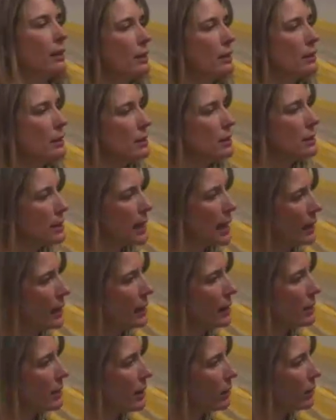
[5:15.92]
to
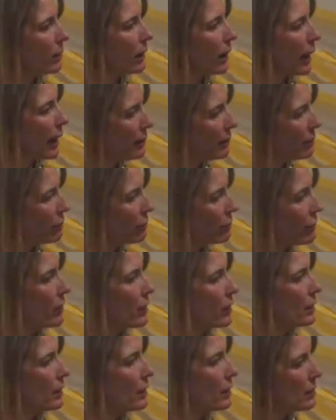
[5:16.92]
take their life
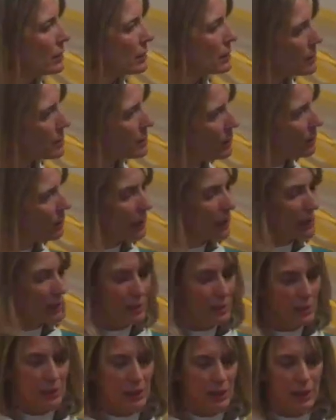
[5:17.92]

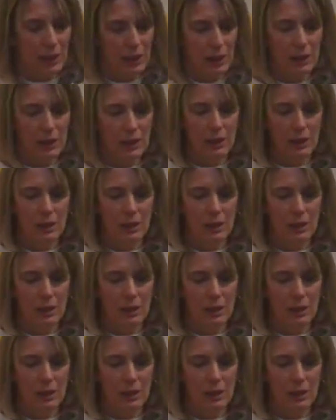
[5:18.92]
seriously